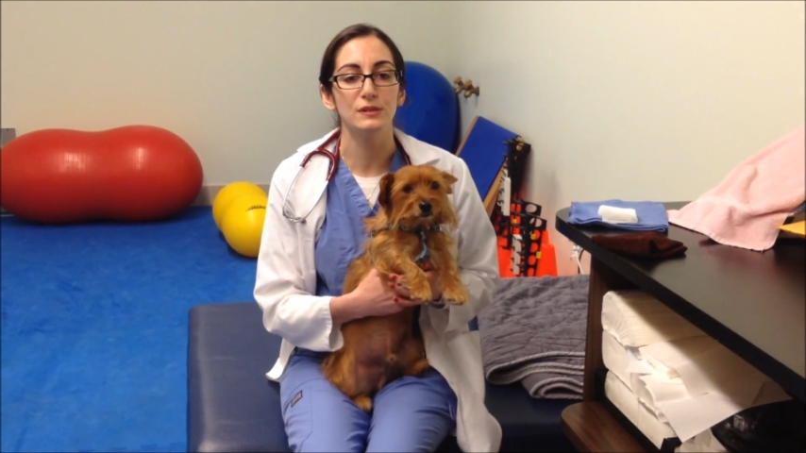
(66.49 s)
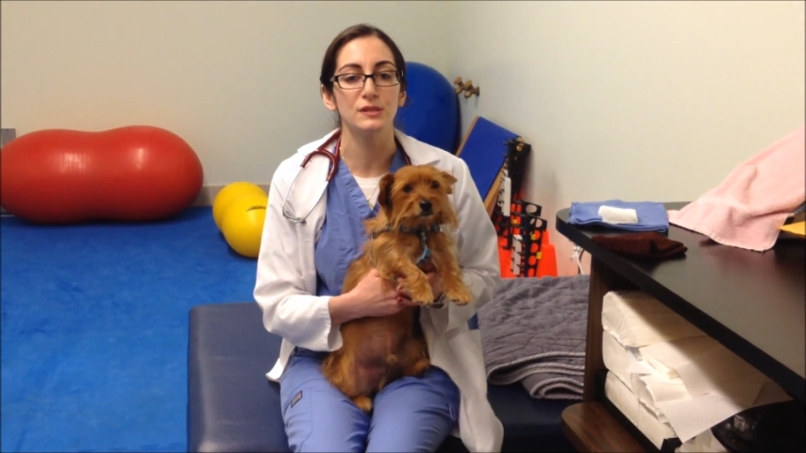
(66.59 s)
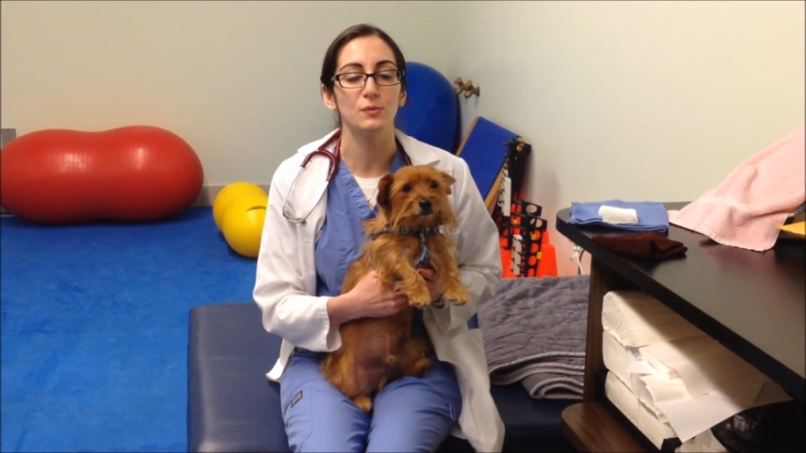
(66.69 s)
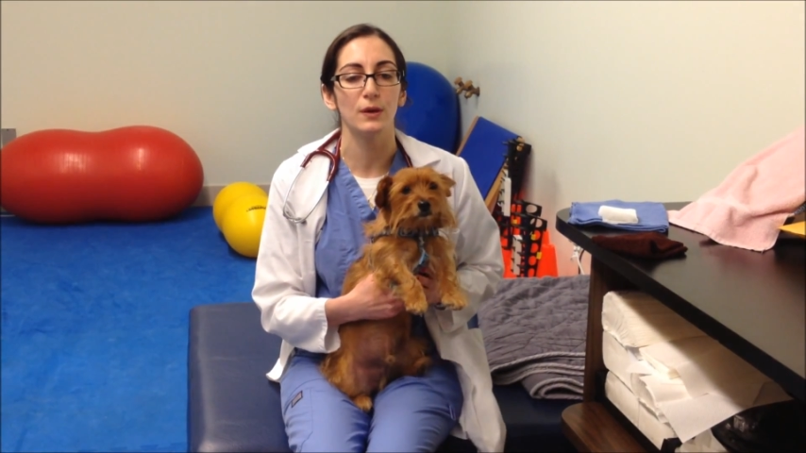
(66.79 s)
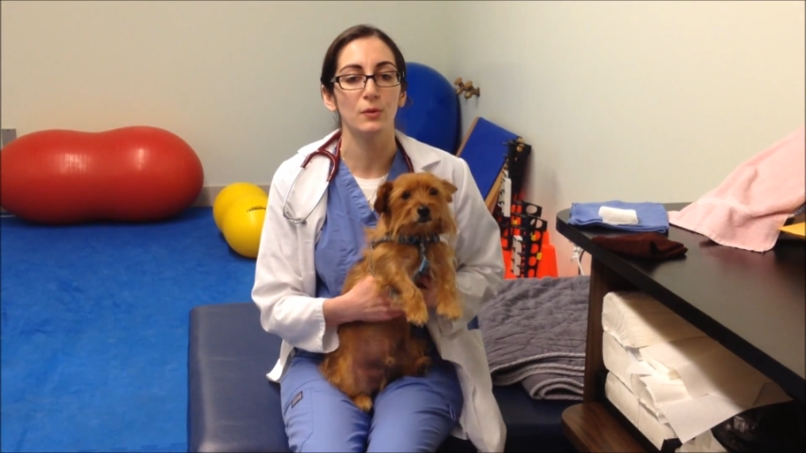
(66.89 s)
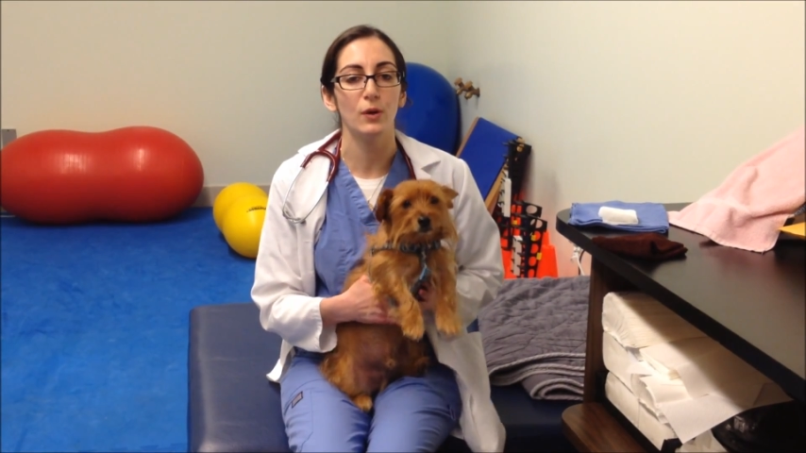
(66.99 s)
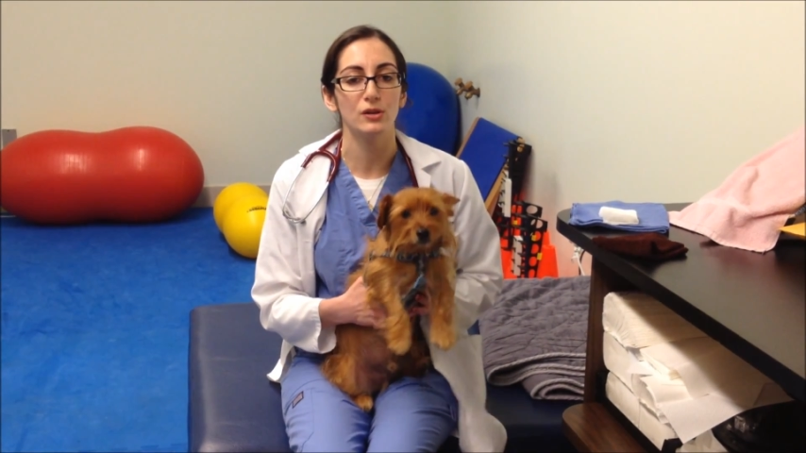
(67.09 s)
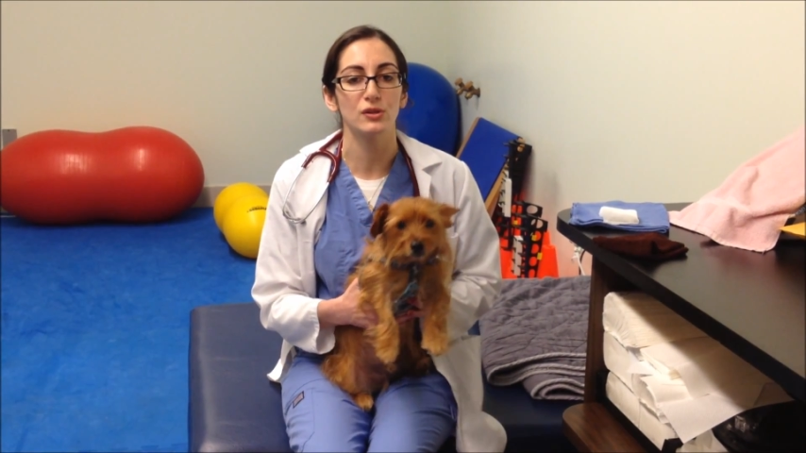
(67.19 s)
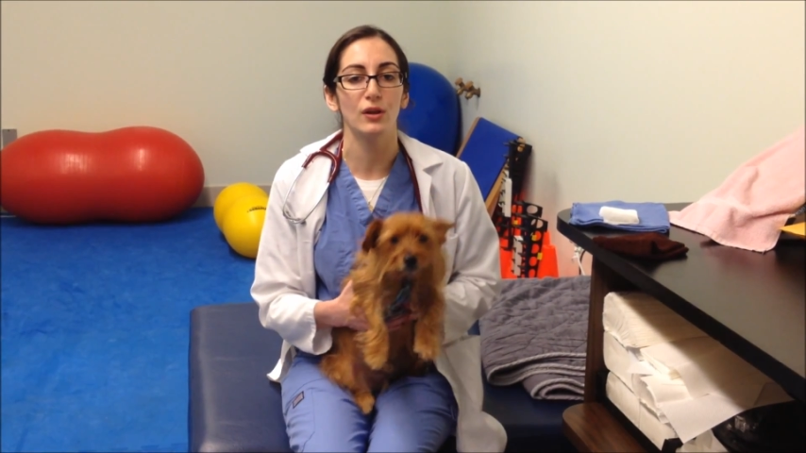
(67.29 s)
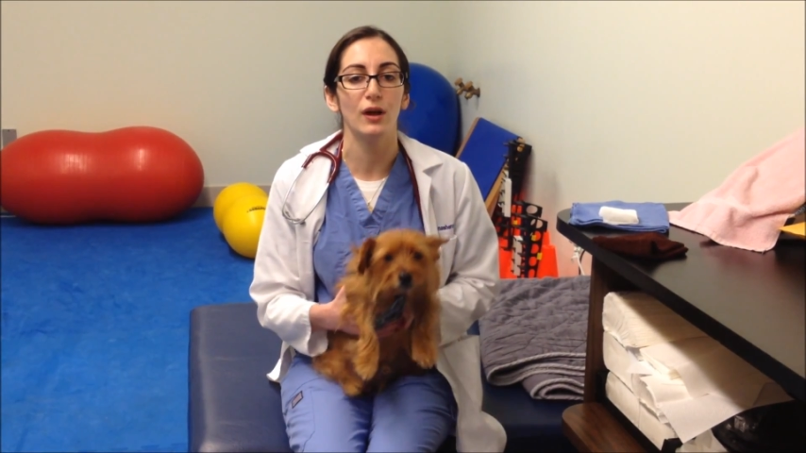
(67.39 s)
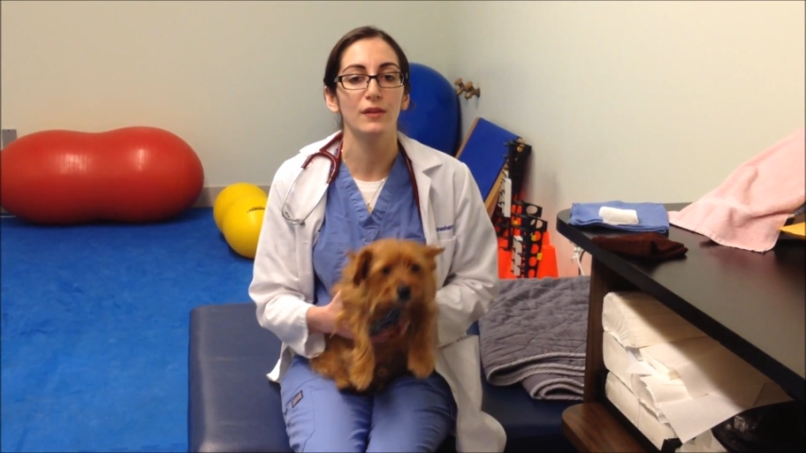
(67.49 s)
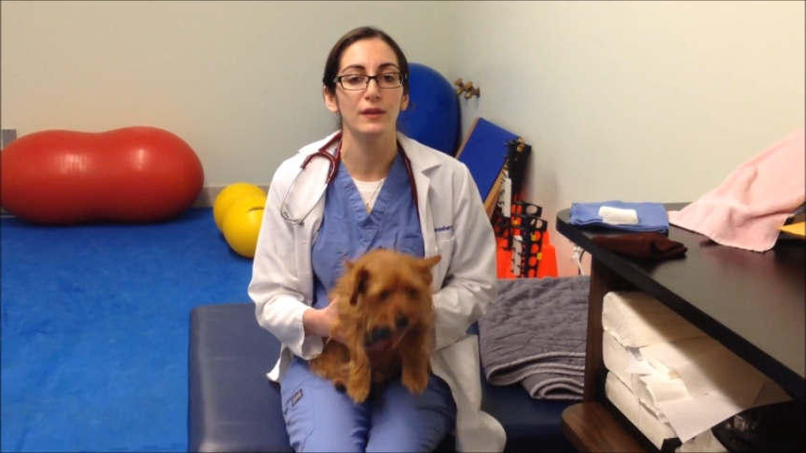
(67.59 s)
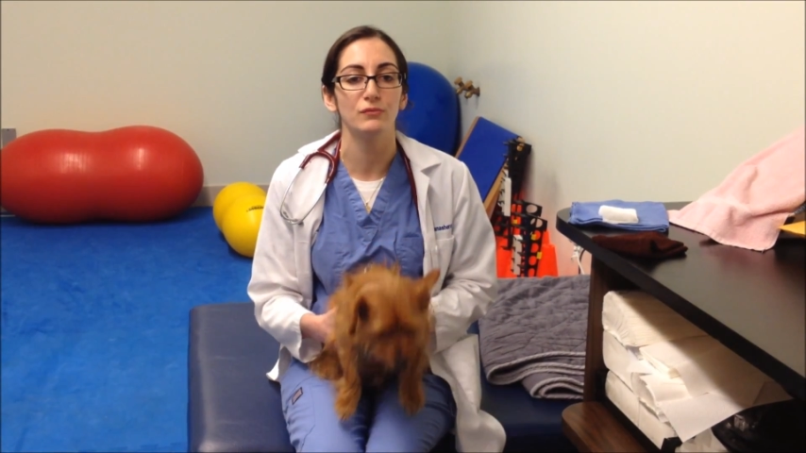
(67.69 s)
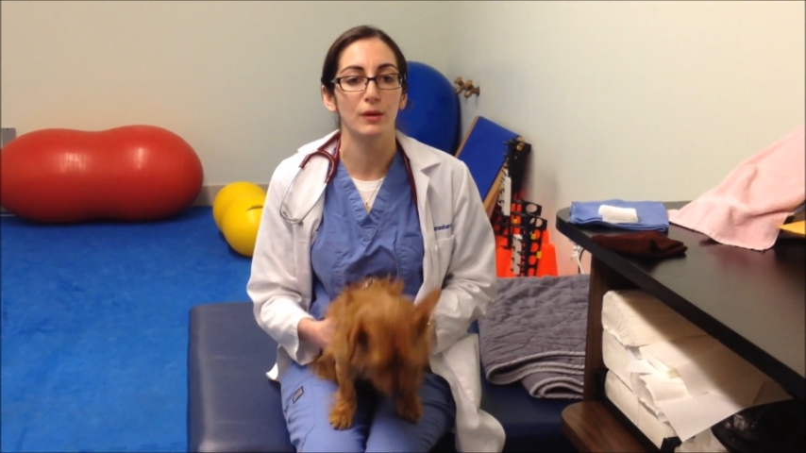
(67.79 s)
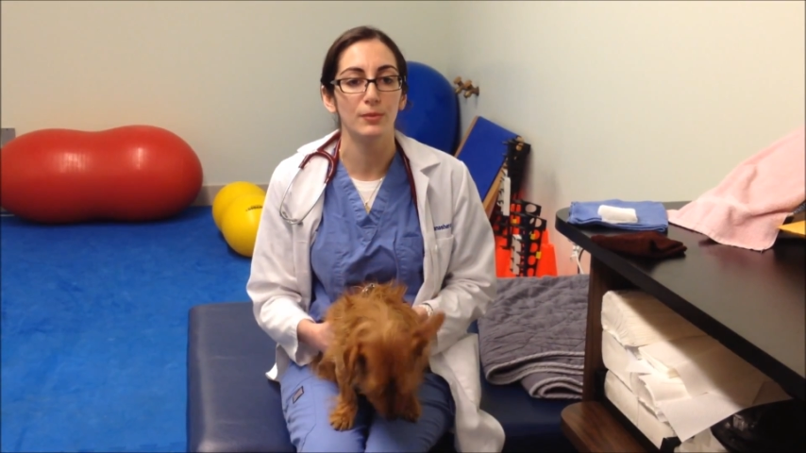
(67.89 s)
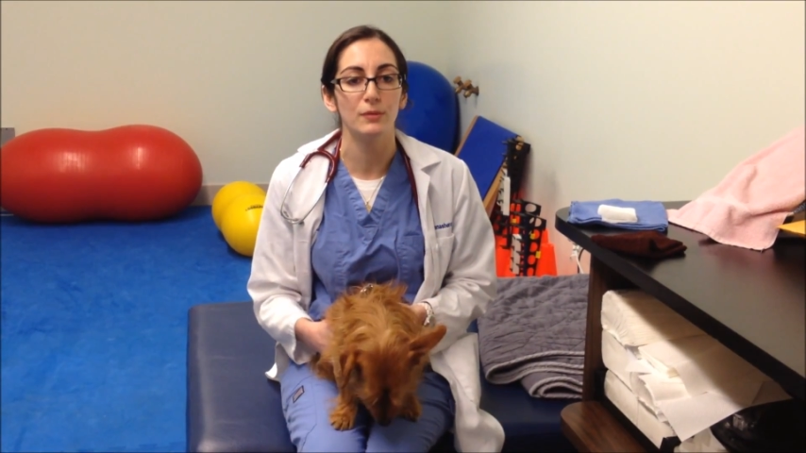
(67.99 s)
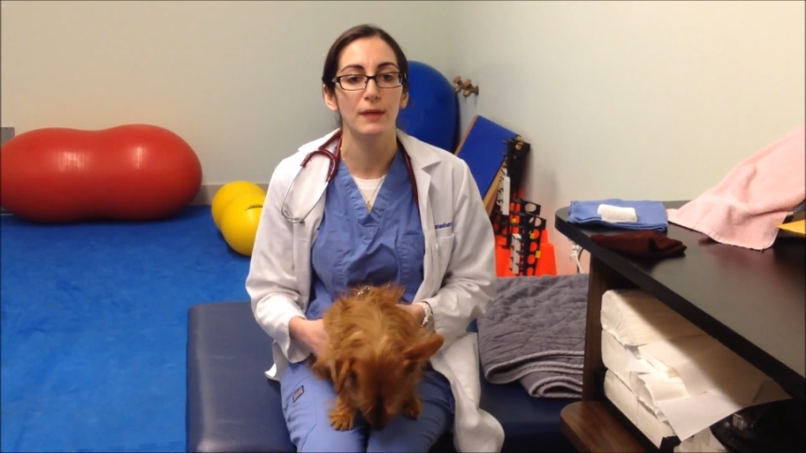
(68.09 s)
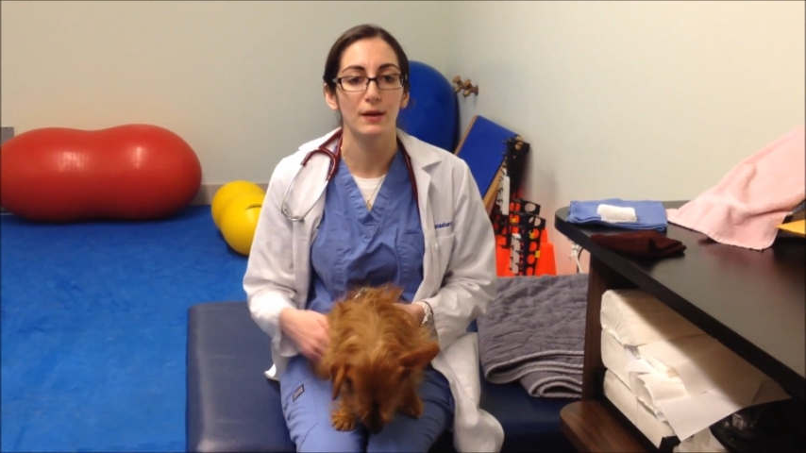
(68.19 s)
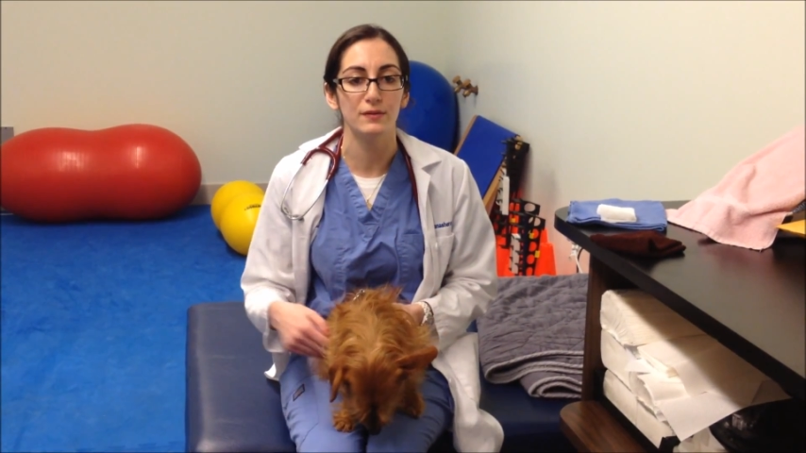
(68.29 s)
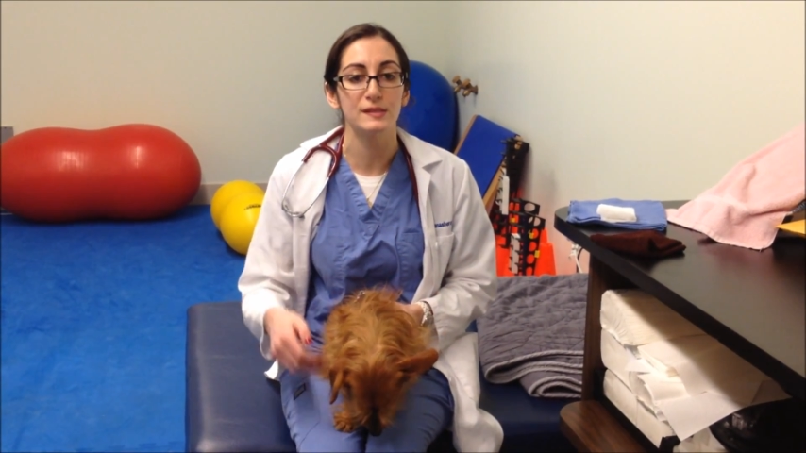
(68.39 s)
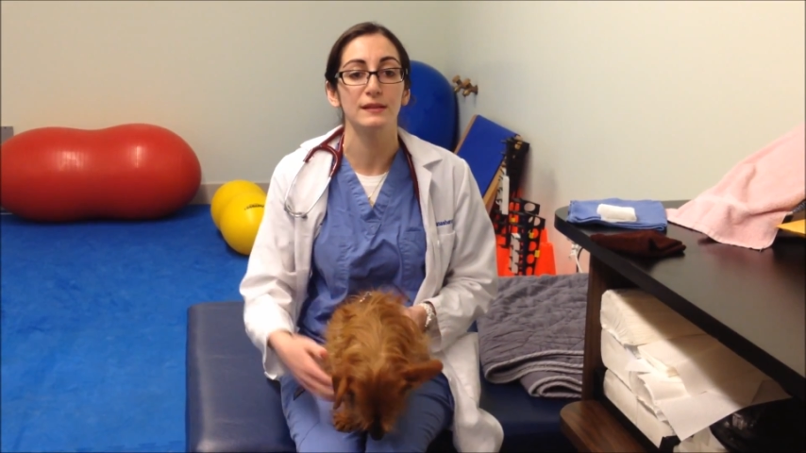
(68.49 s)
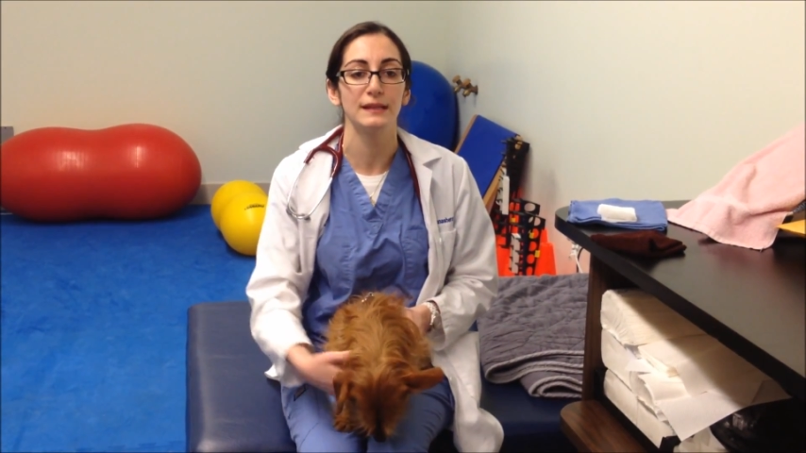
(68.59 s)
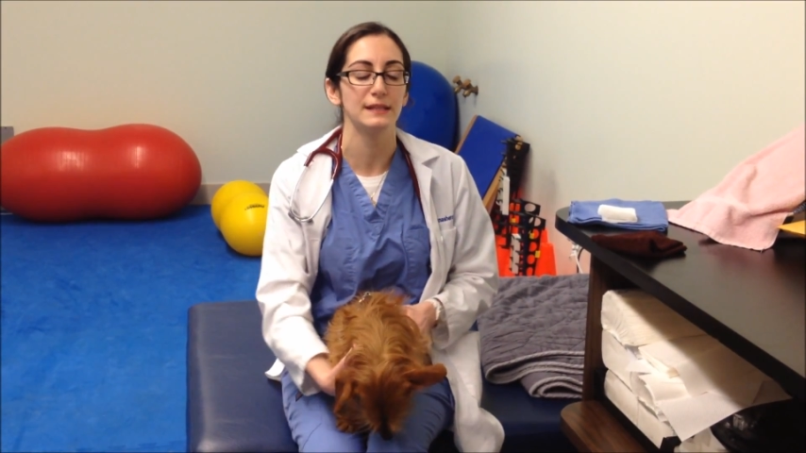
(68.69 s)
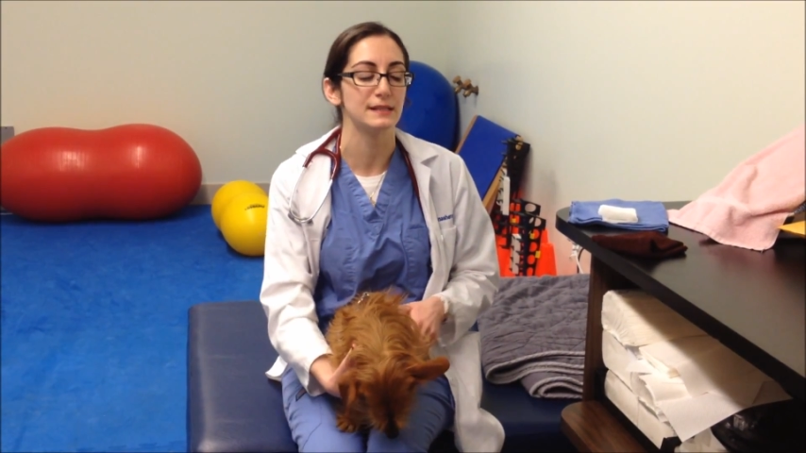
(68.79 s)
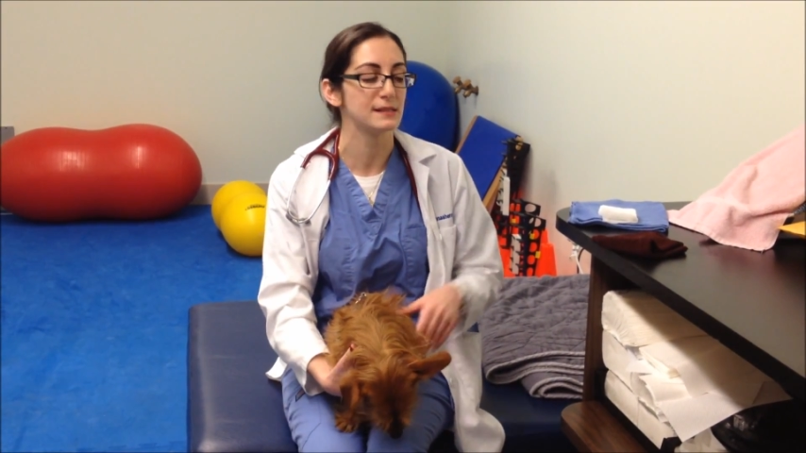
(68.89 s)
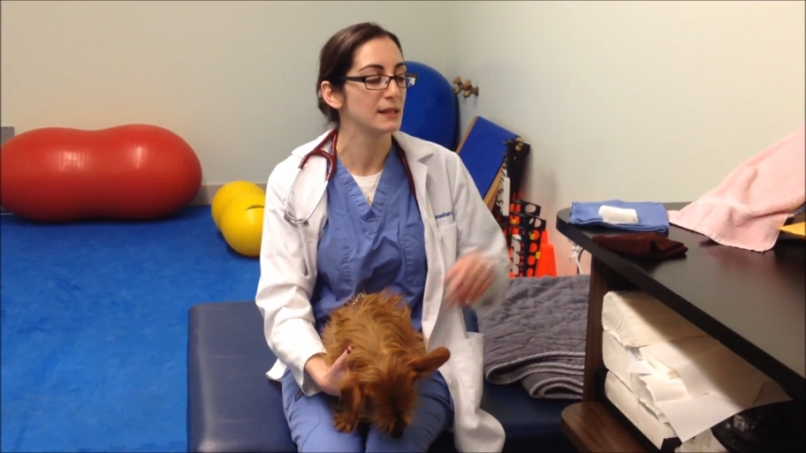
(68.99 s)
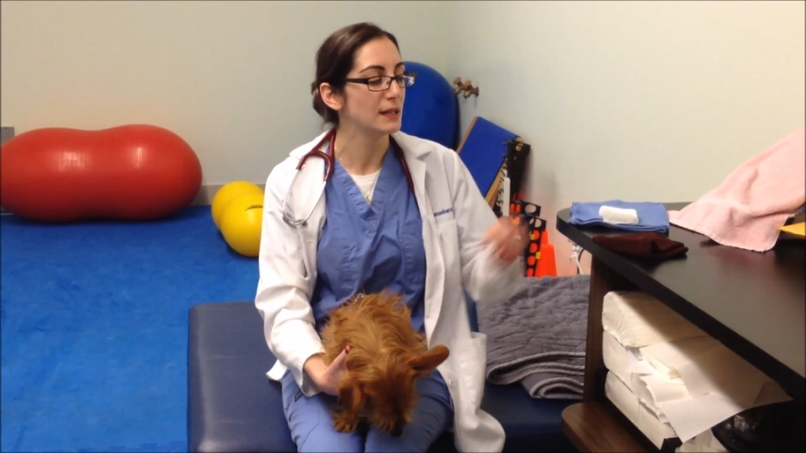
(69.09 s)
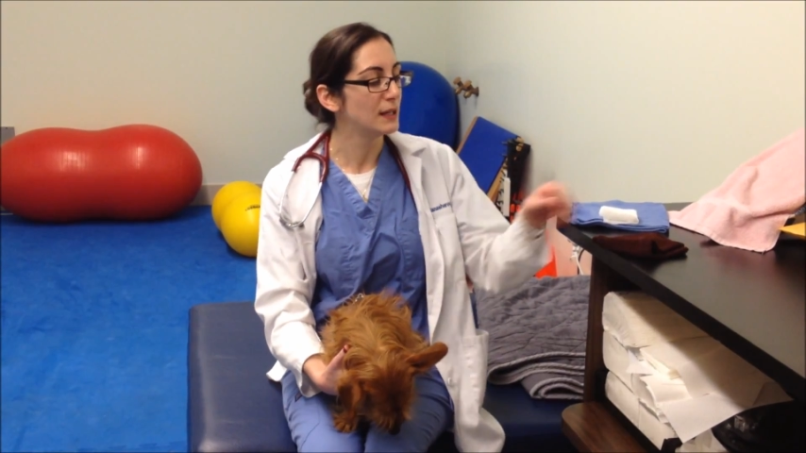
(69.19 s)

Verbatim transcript: is to wet a washcloth and rub their mouths like this.